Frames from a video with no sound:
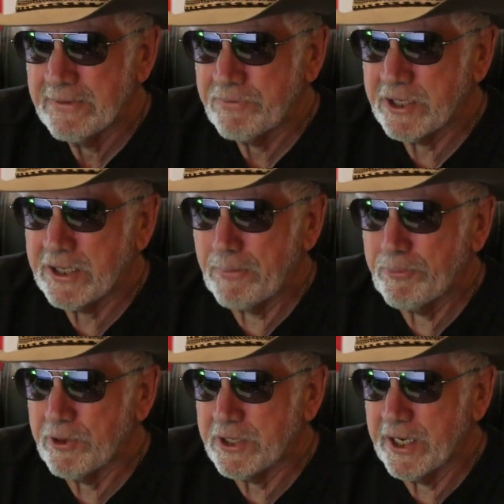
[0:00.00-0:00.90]
The
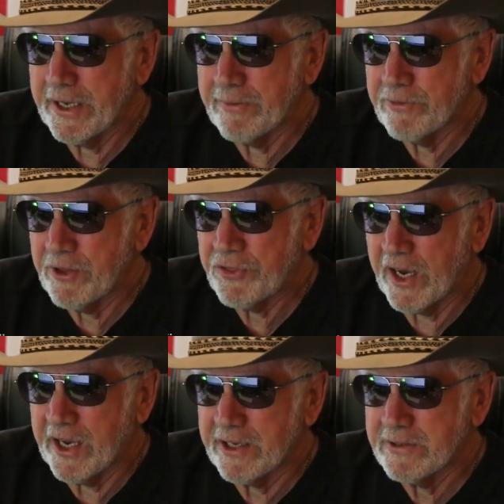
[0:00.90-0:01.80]
couple claimed they
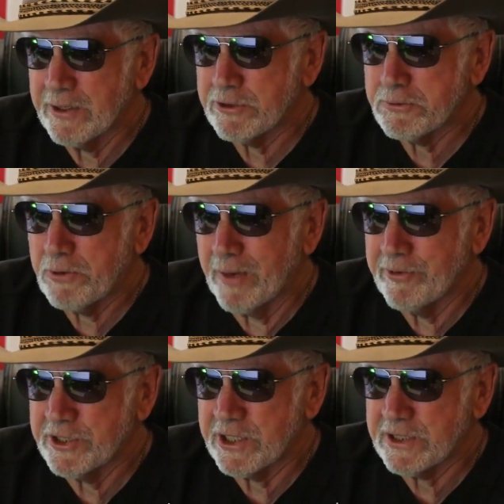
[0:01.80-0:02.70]
thought it was
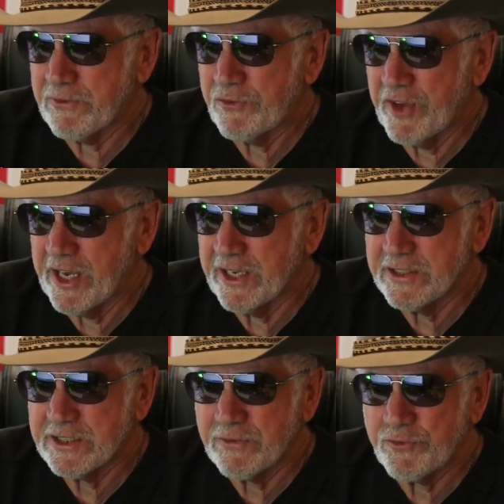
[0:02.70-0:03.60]
probably just a
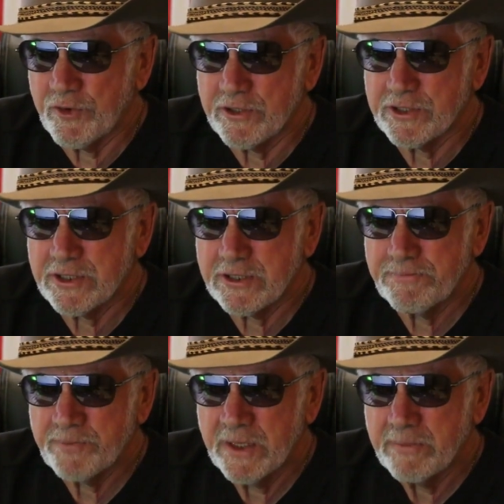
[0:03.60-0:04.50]
phase at first,
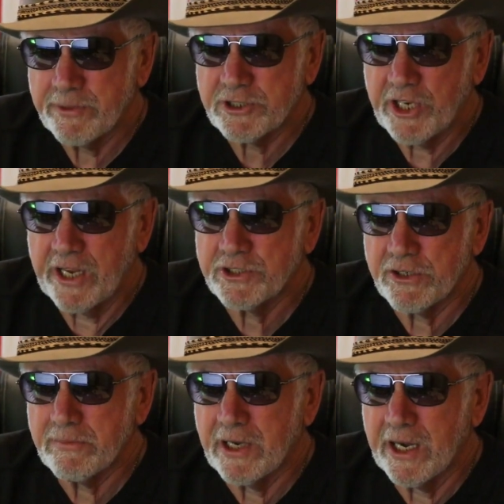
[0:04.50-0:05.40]
but change
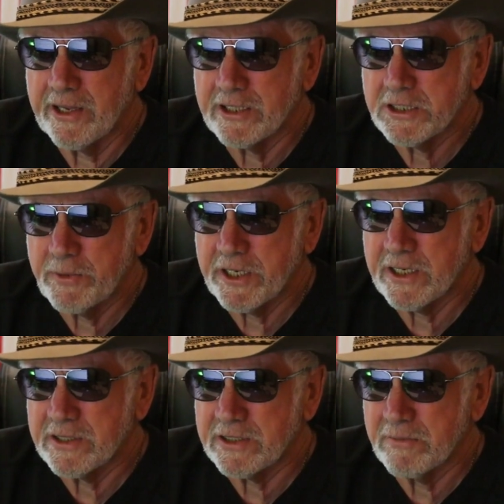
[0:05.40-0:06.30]
your minds
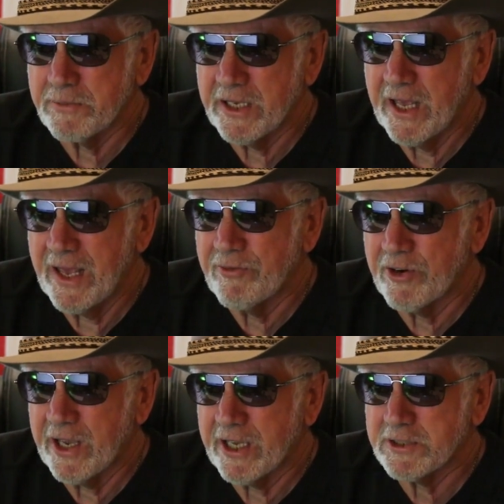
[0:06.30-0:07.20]
because the
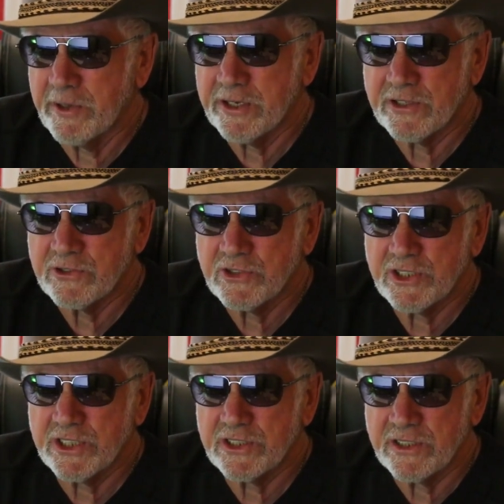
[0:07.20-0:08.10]
behavior has been
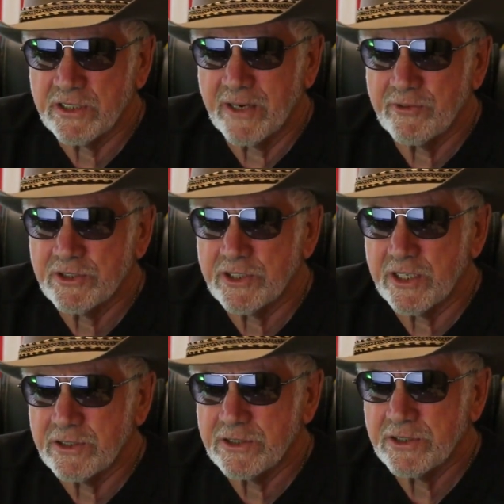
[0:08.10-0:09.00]
consistent ever
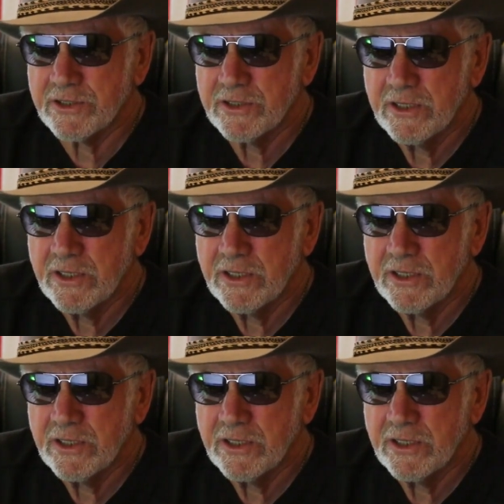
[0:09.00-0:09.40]
since.